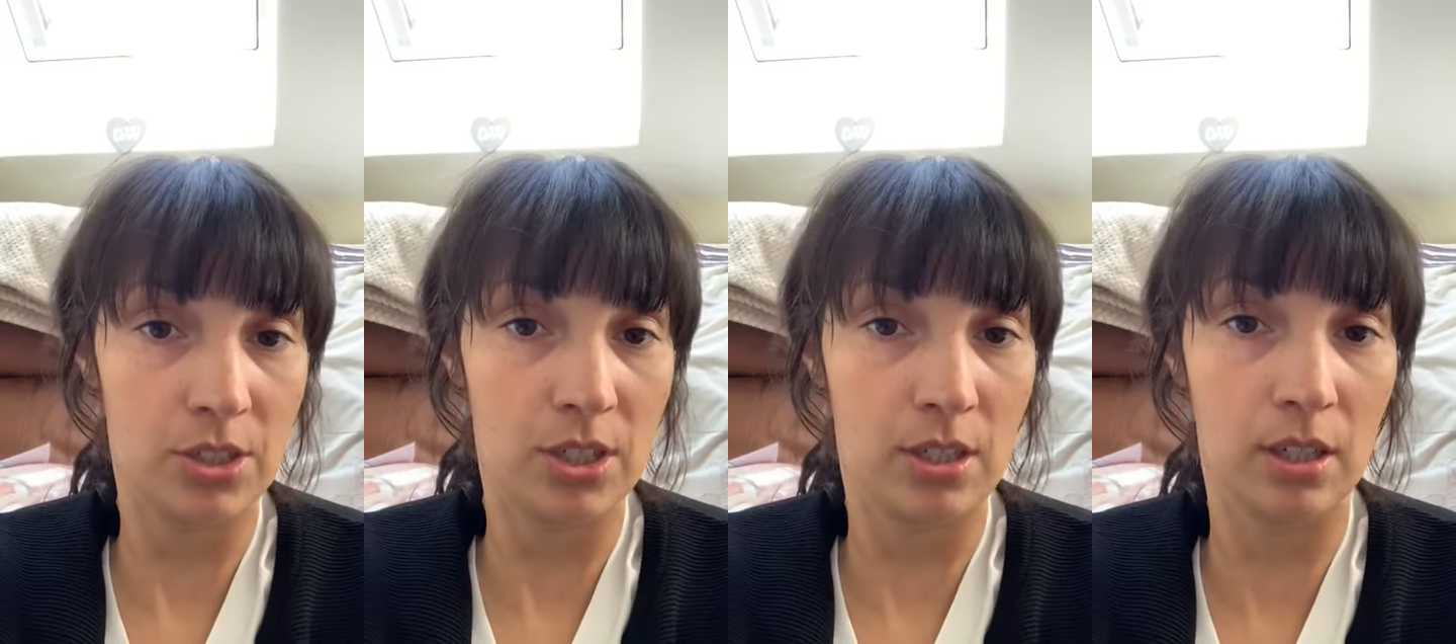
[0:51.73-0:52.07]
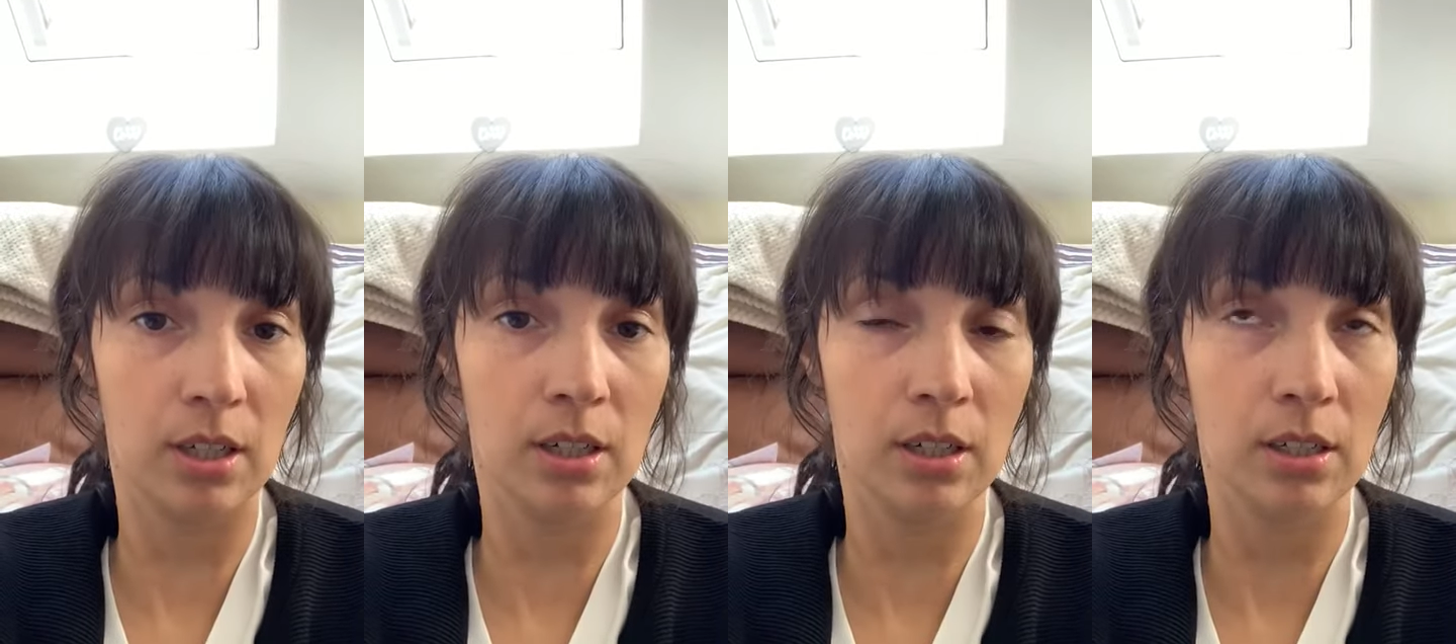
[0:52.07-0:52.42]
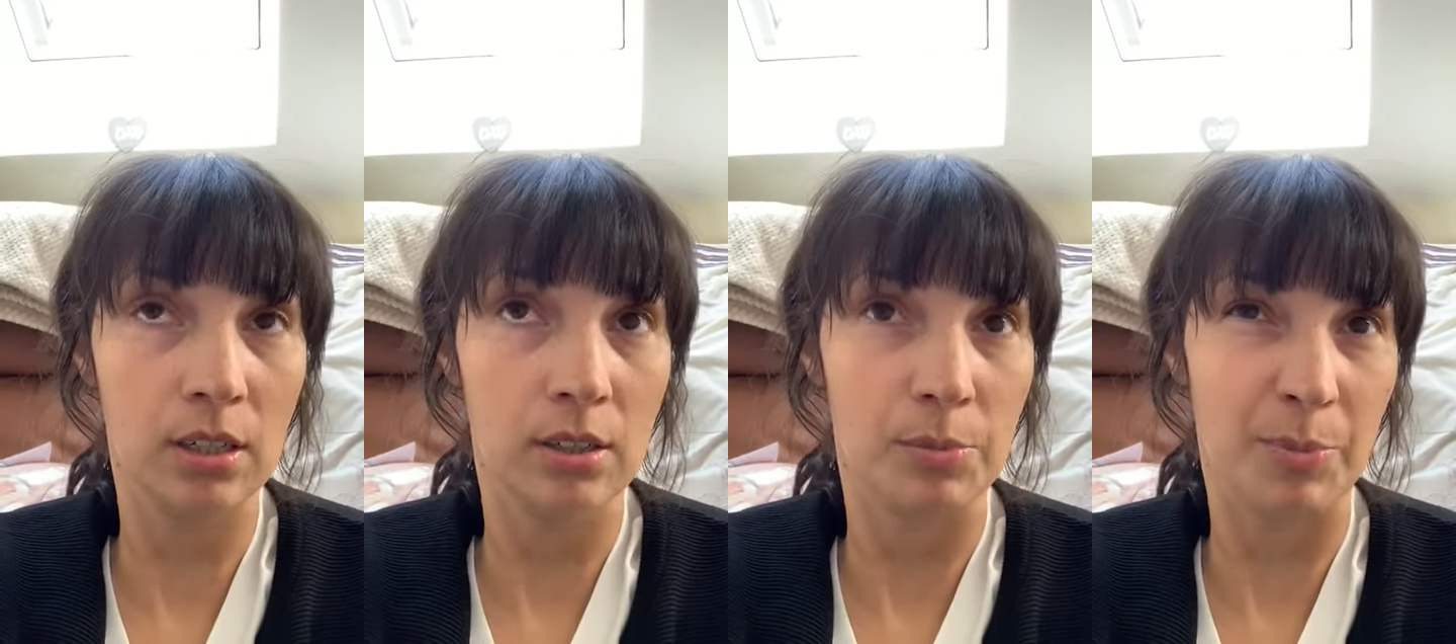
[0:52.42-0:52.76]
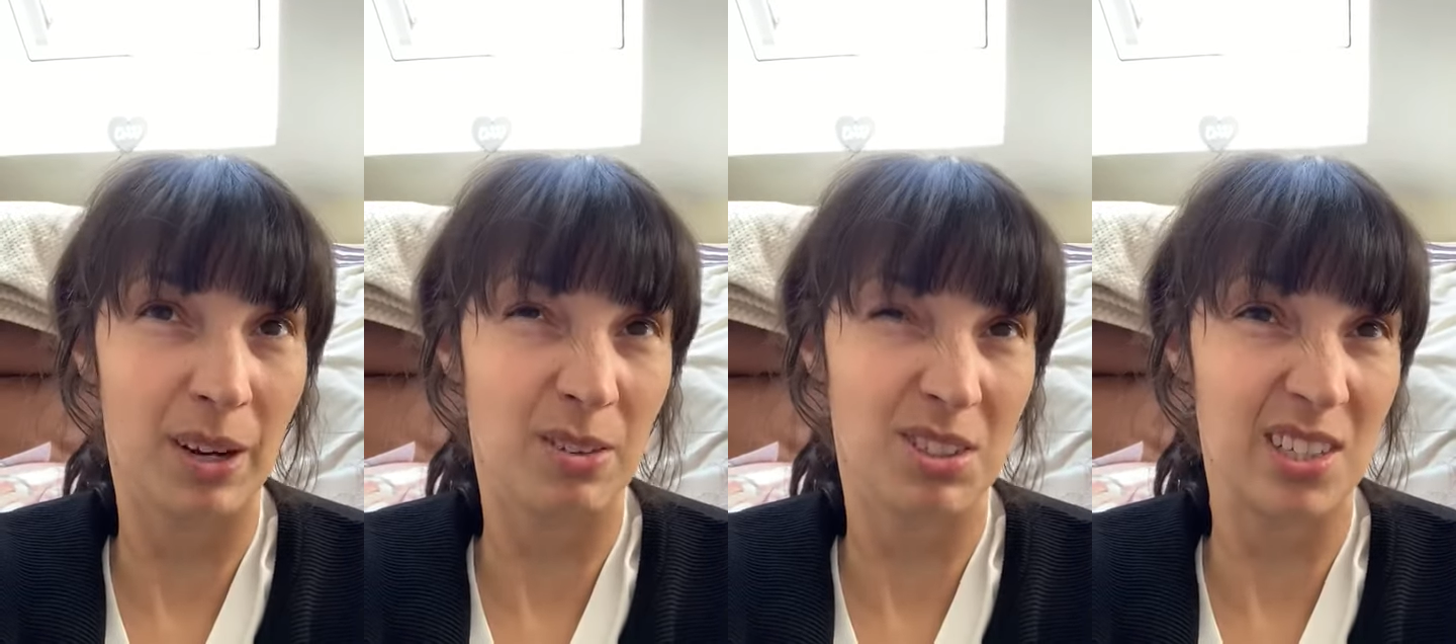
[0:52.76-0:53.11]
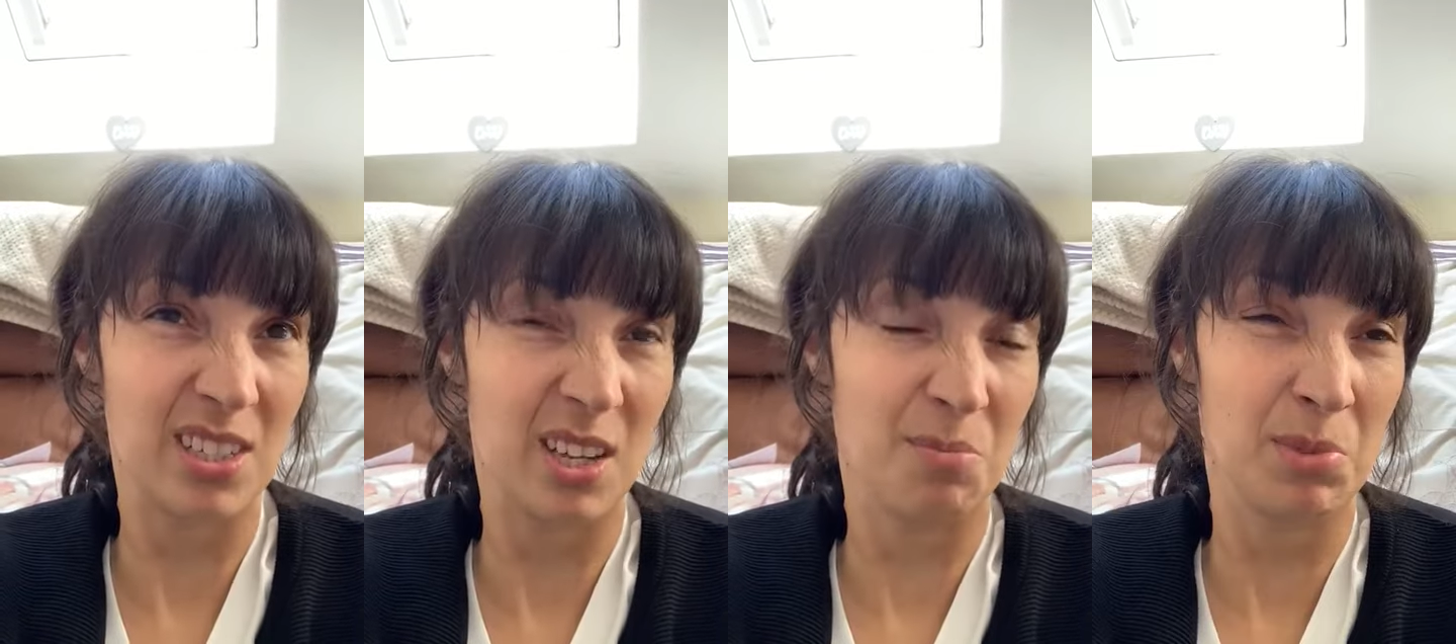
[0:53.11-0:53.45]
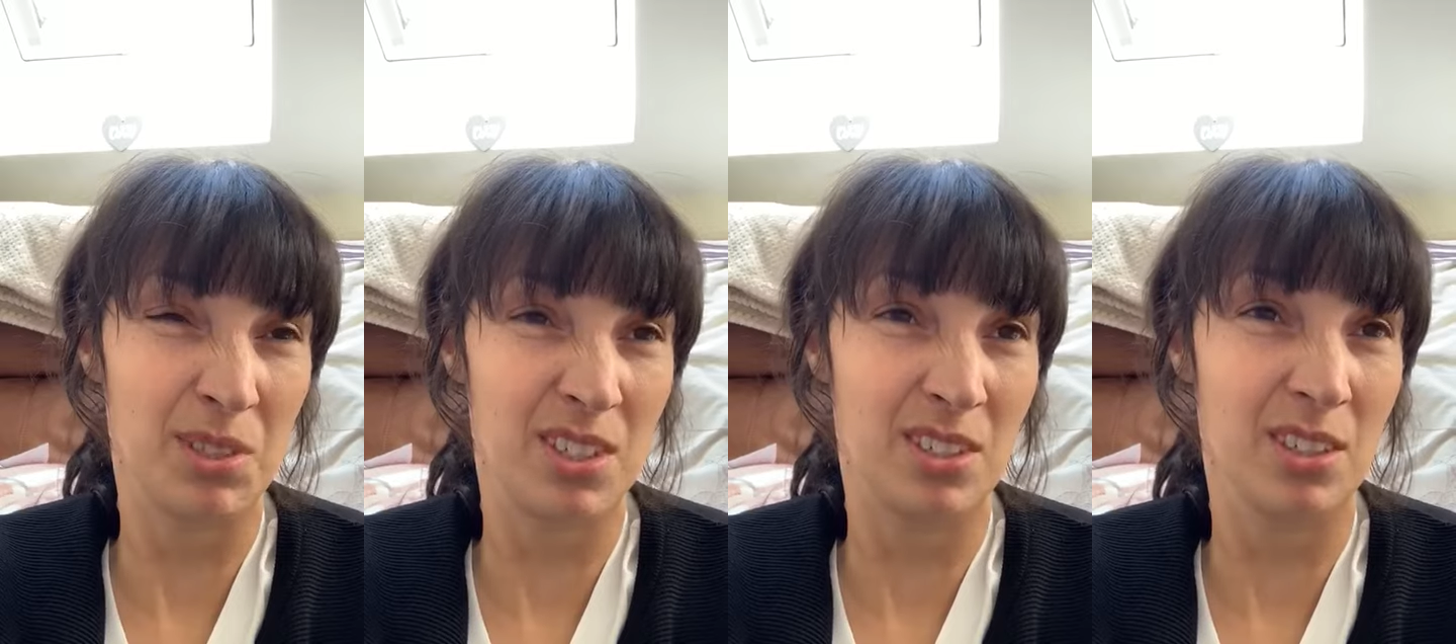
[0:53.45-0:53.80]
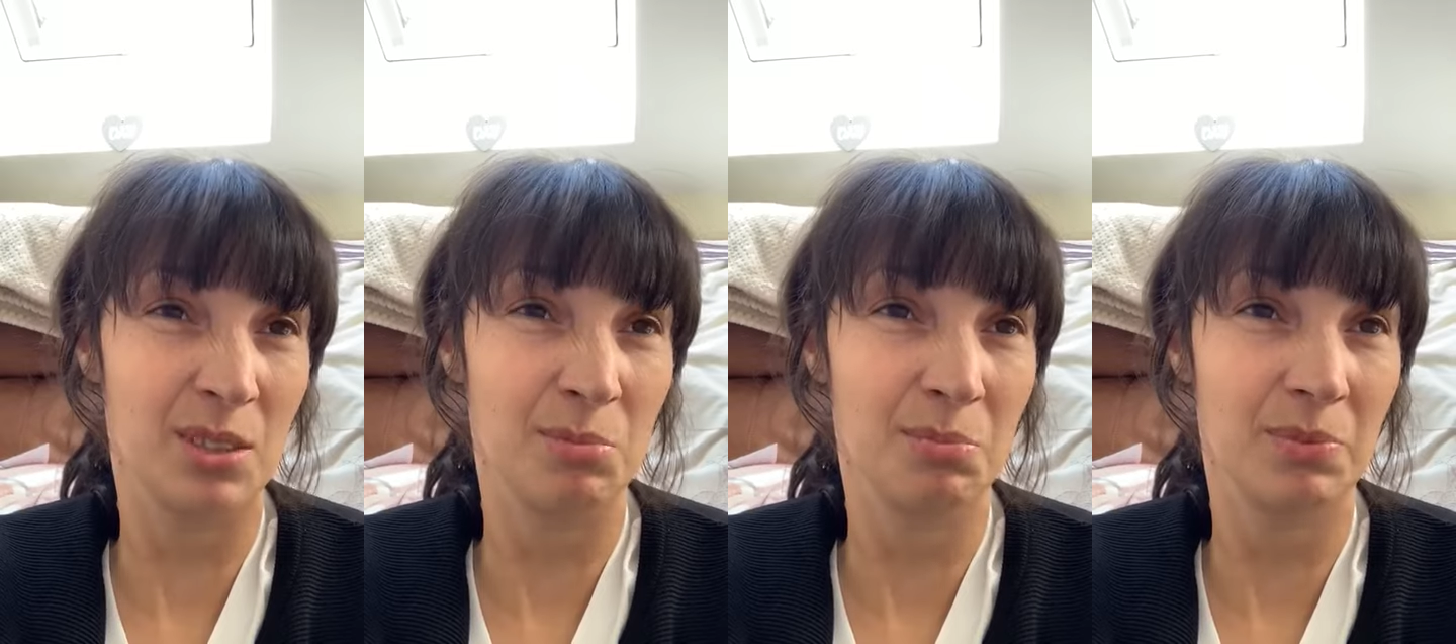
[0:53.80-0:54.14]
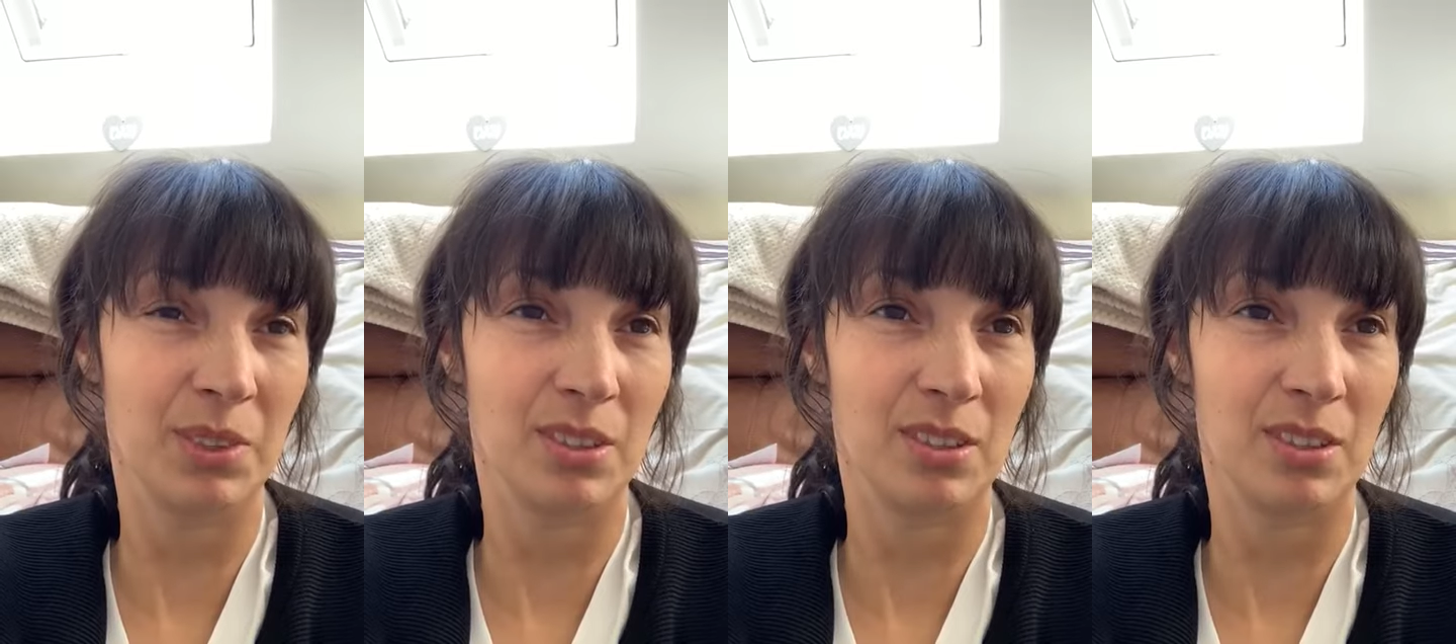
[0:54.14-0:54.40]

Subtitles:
year, about September time,